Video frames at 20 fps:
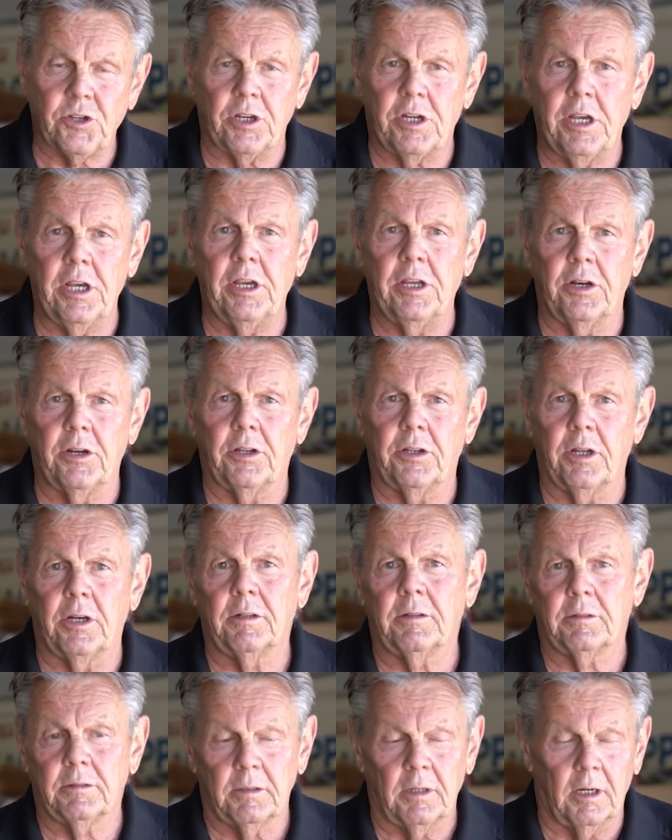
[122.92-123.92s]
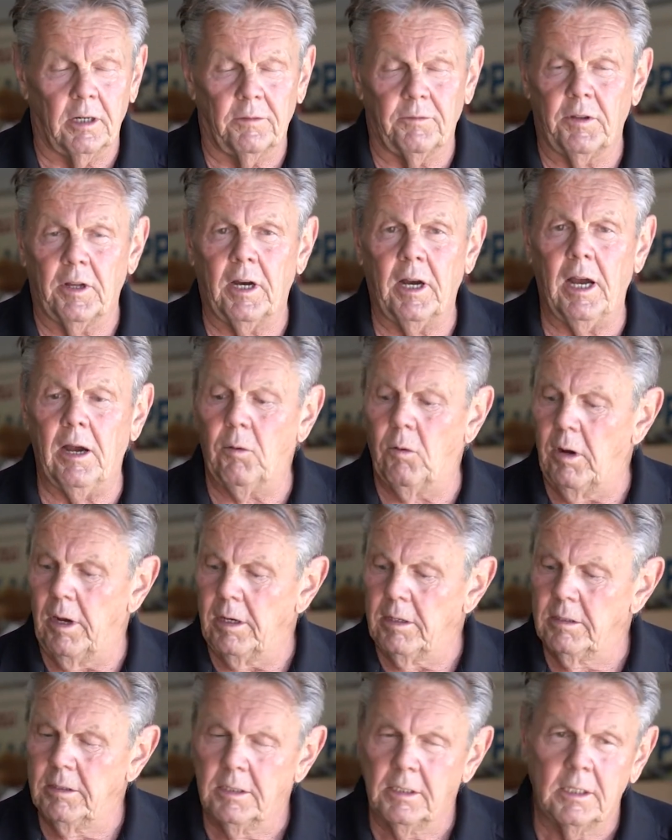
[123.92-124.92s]
the heat of the highway.
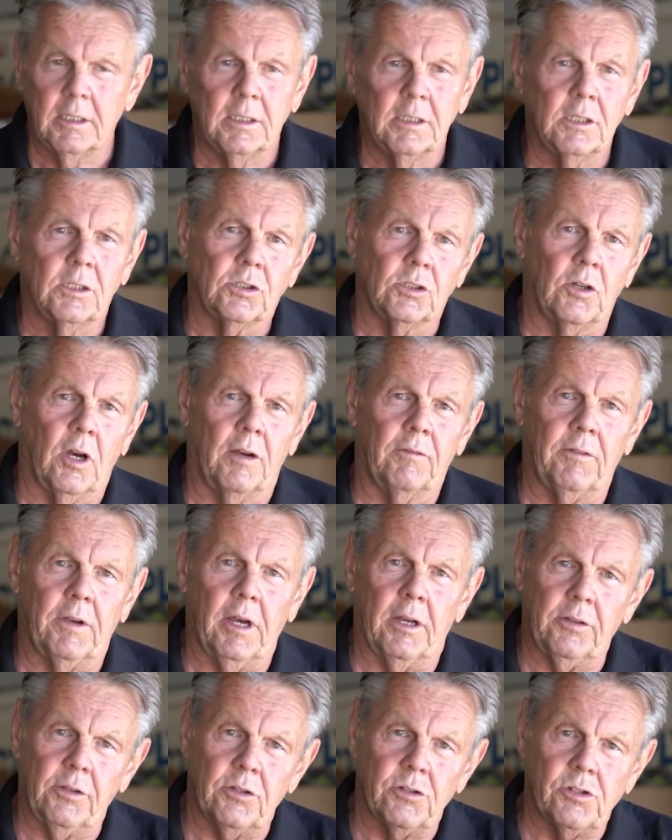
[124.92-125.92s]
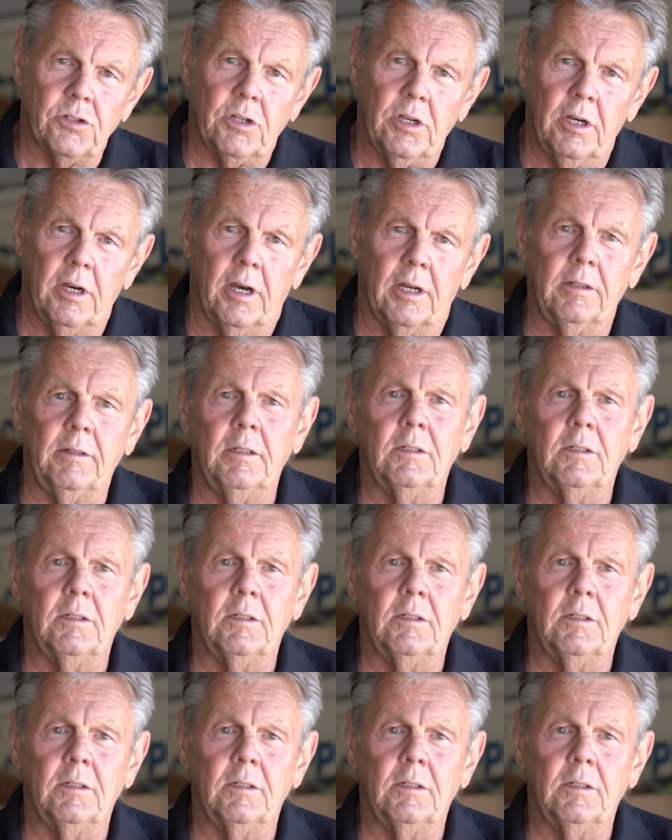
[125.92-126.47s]
So I've got this gun,